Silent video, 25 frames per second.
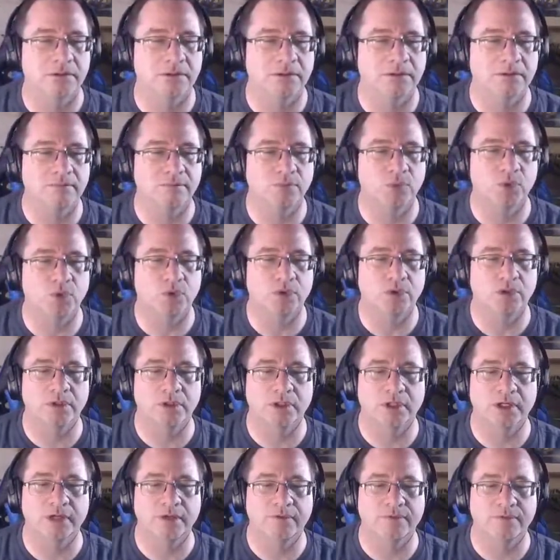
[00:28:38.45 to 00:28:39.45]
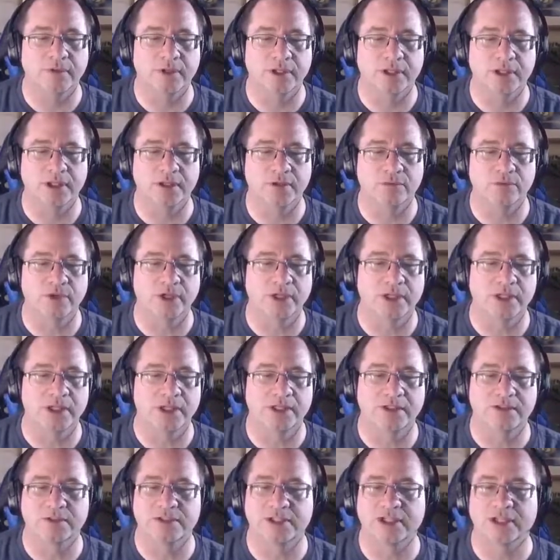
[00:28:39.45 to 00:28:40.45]
More of the
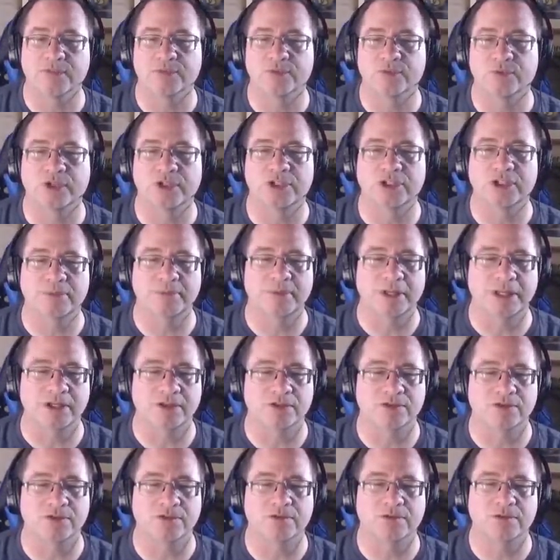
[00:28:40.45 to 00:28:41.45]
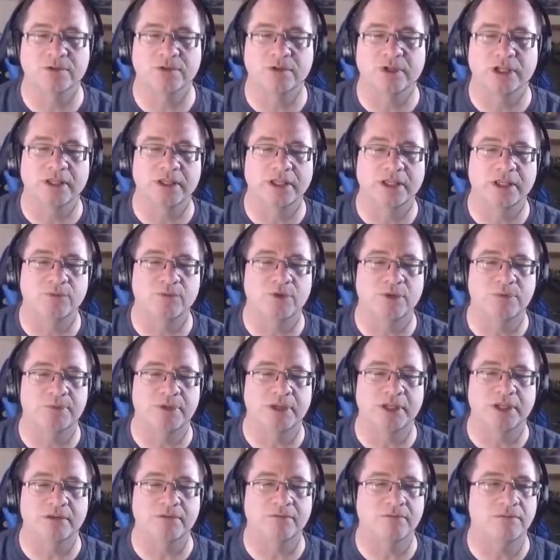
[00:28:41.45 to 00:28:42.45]
rickety stuff, which I mean is it would
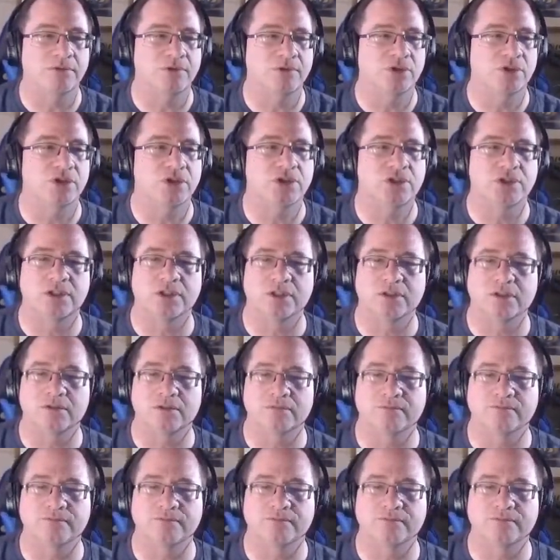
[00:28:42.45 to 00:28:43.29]
be good to